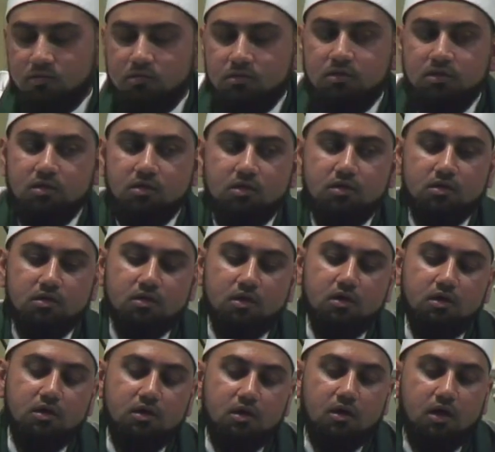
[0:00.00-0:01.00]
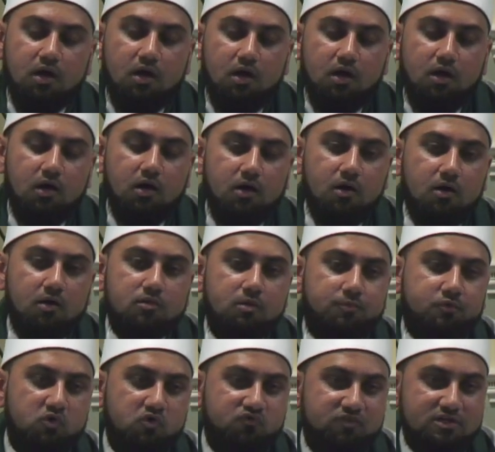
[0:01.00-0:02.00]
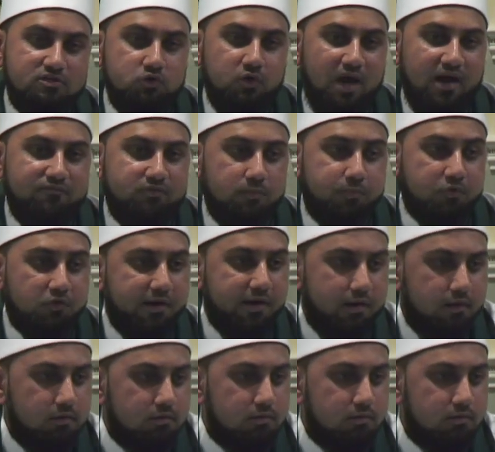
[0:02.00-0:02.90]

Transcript: The, uh, the proof that you have to pray